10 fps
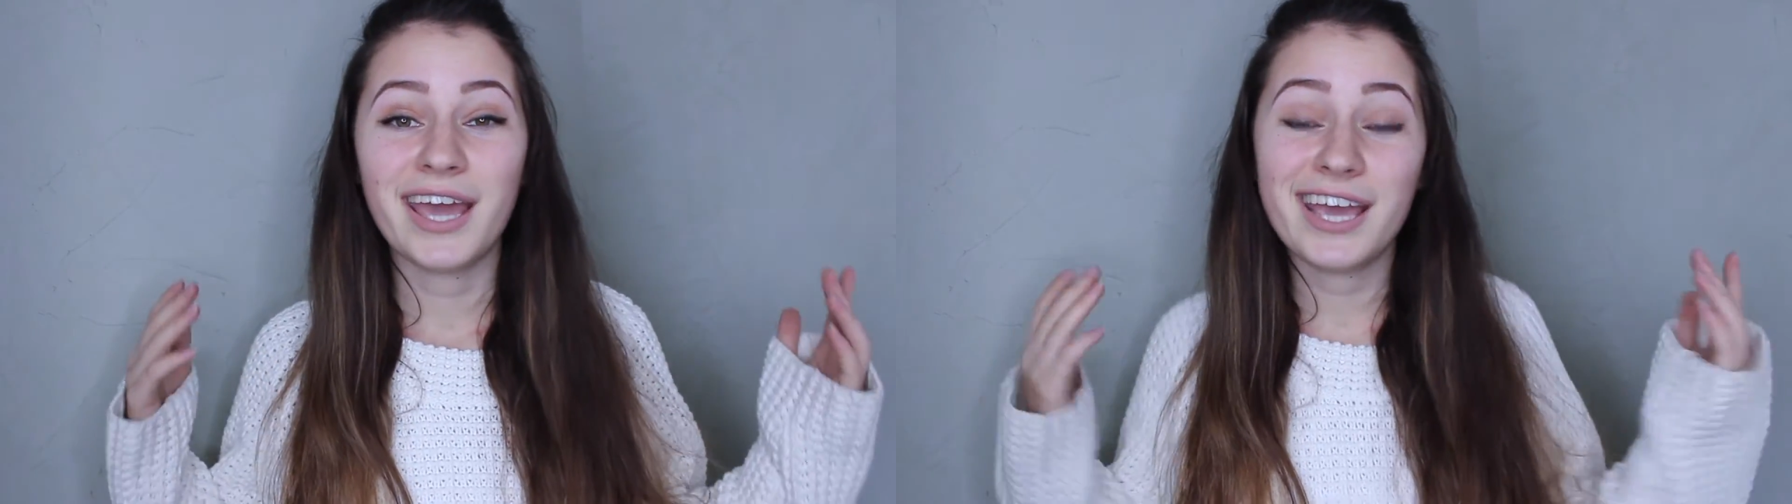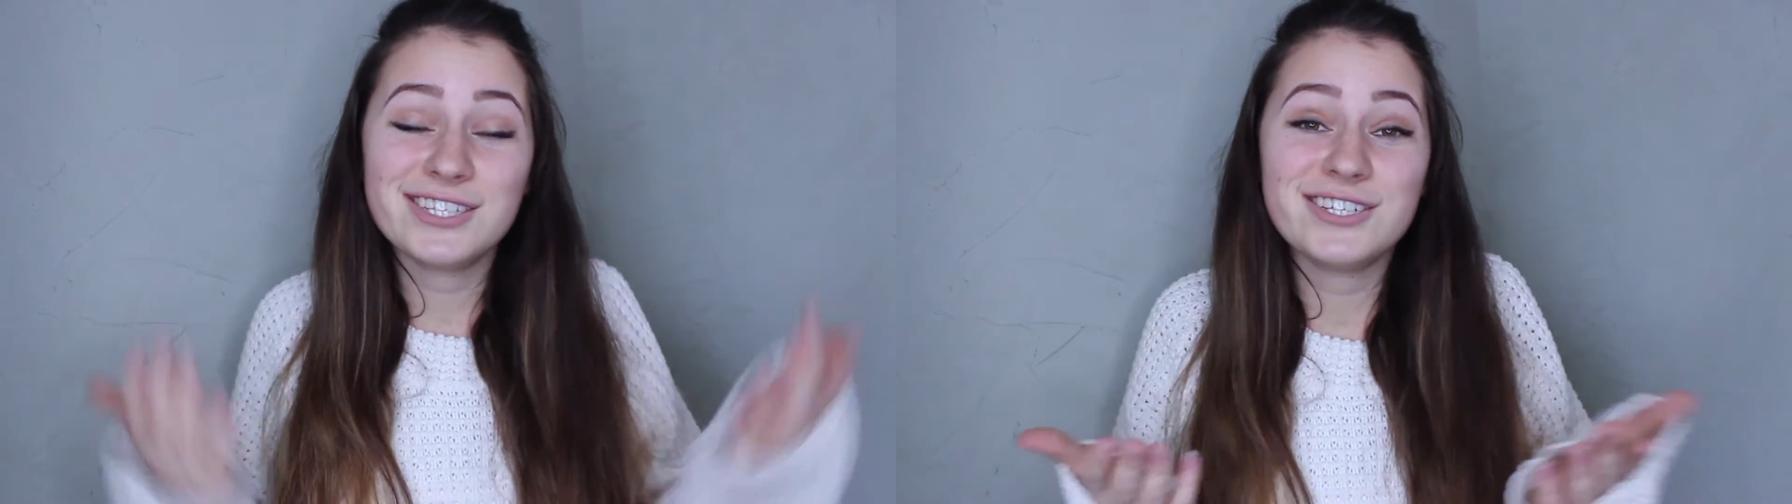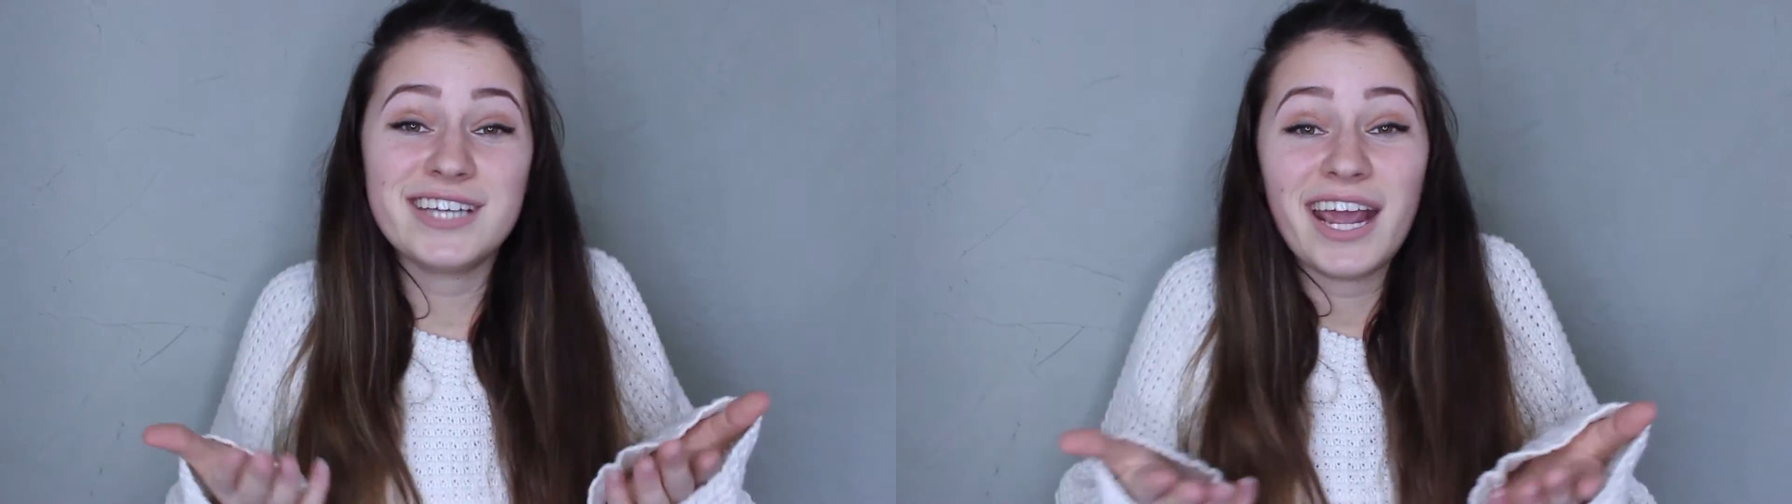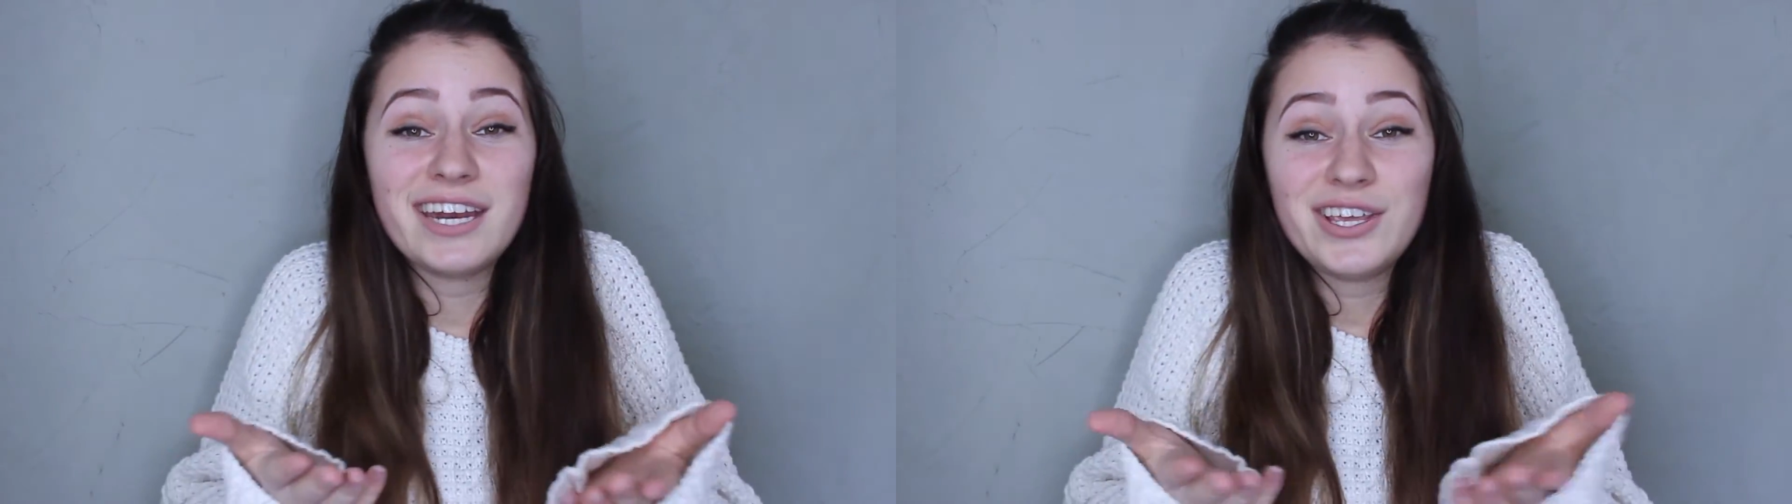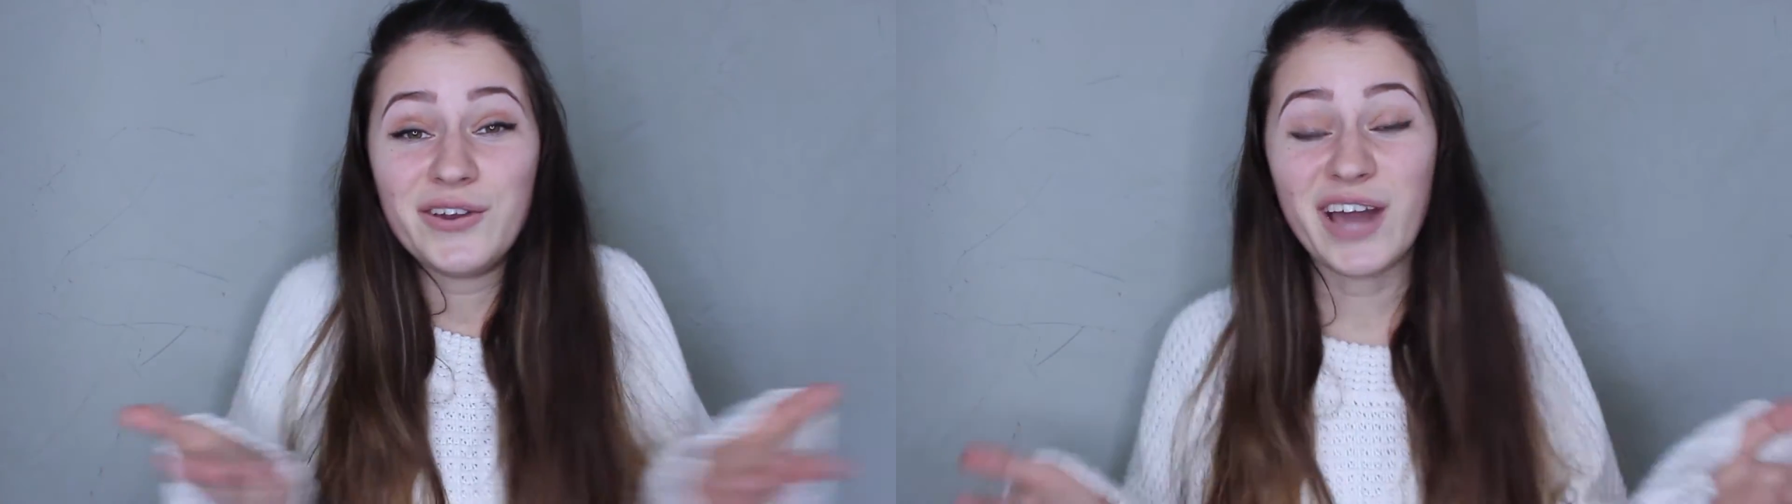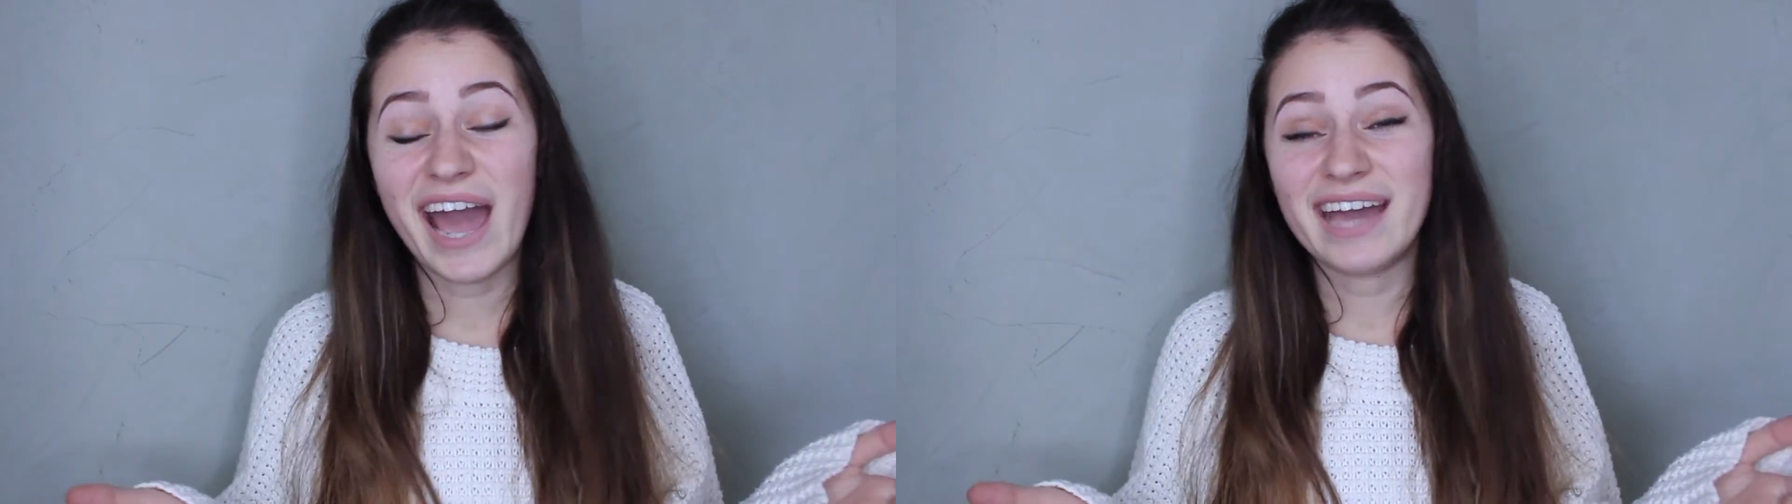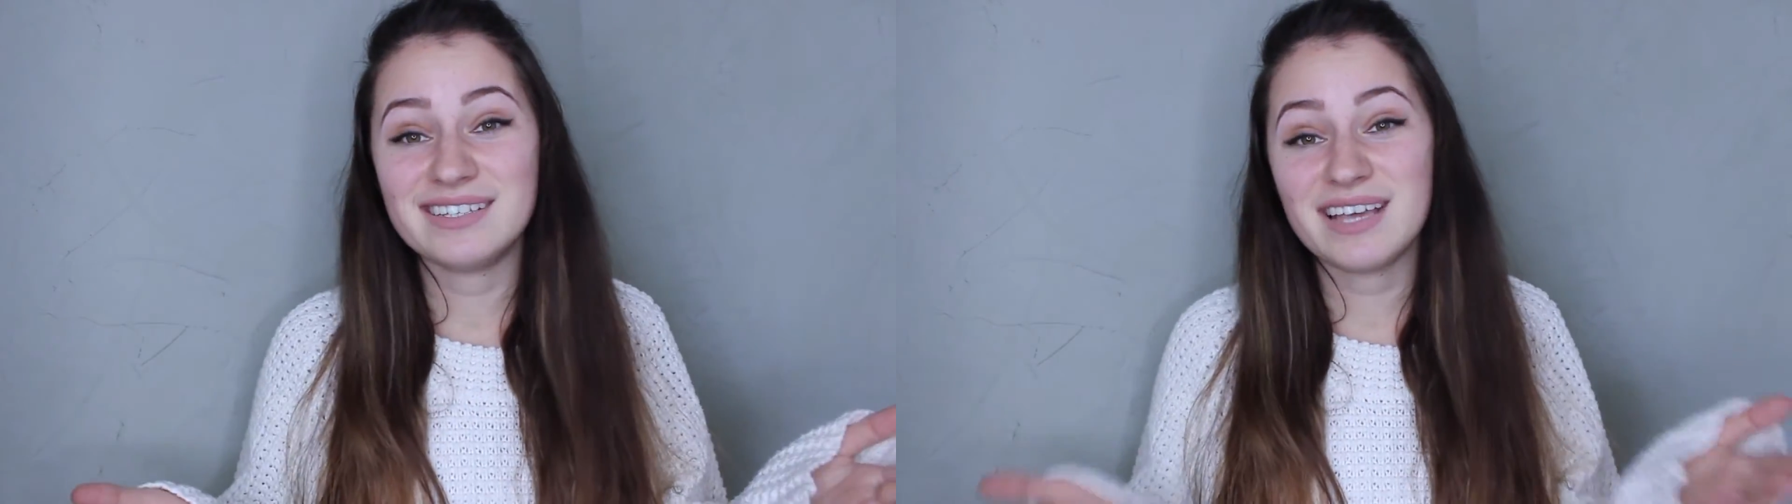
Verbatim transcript: entertaining you guys